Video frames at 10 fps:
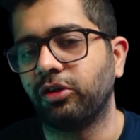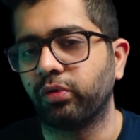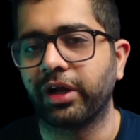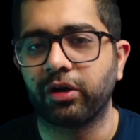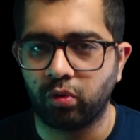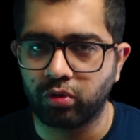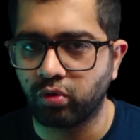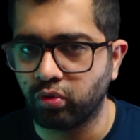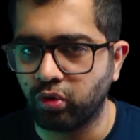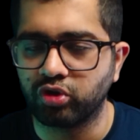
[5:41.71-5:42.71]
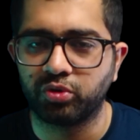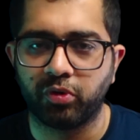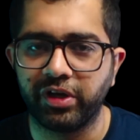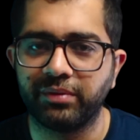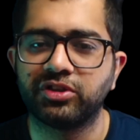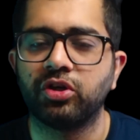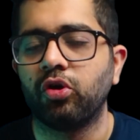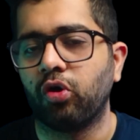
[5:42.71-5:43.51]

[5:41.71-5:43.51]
you can go through those poems.